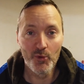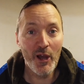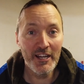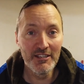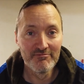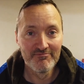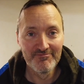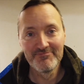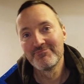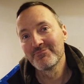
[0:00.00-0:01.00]
Why?
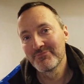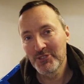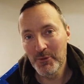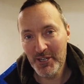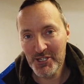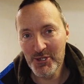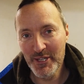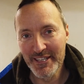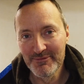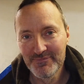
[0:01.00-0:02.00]
Come on, I'll
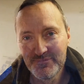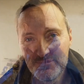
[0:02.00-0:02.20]
show you.